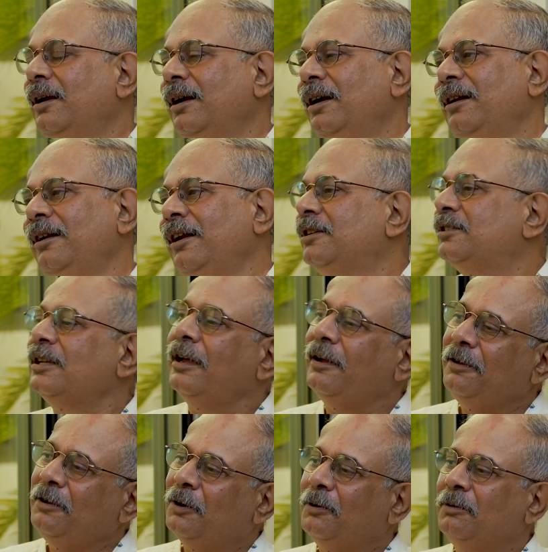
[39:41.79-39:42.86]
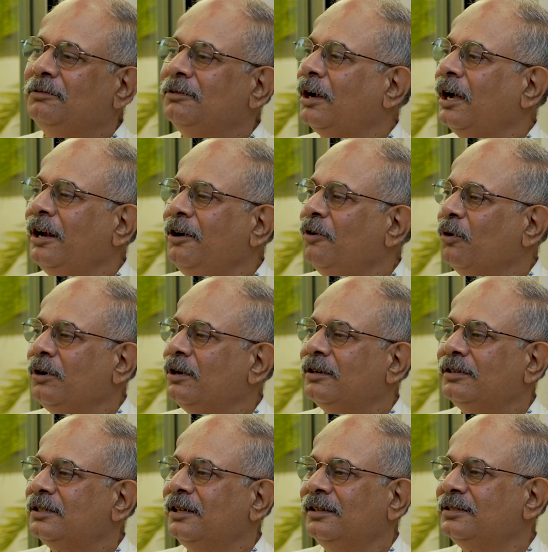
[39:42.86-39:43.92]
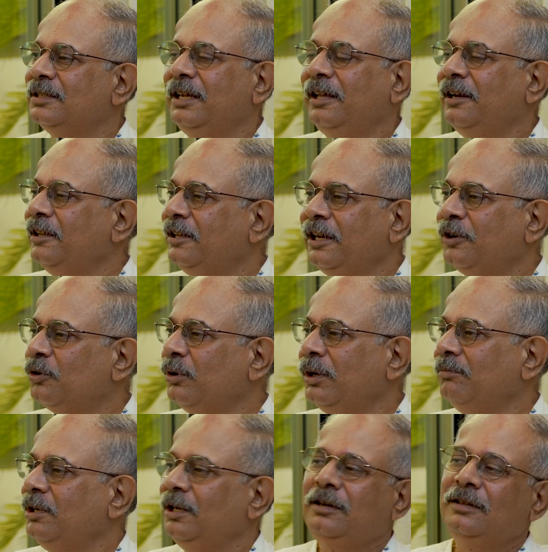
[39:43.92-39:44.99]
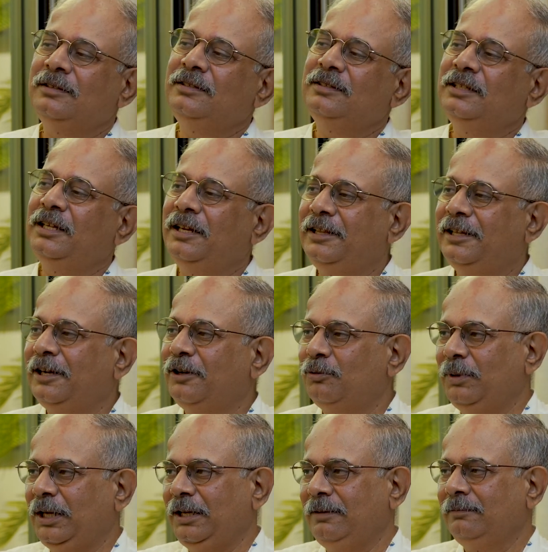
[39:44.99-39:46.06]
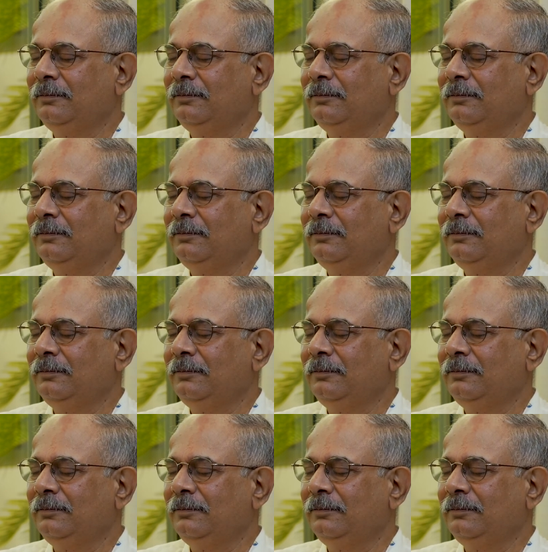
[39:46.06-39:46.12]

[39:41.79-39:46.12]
And let's say, I don't say anything to him, he doesn't say anything to me.